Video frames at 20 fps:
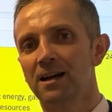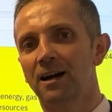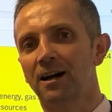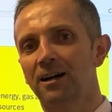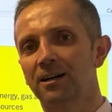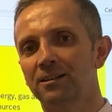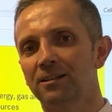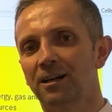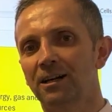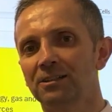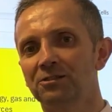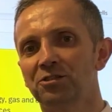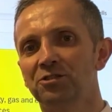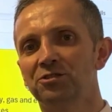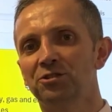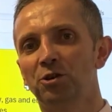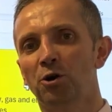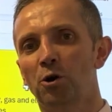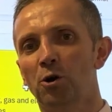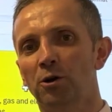I'd like to
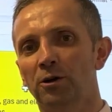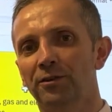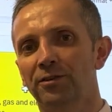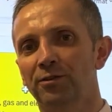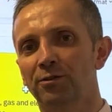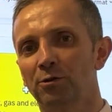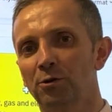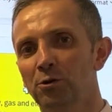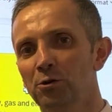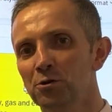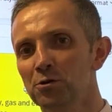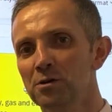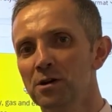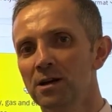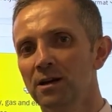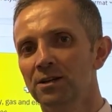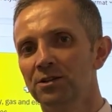talk through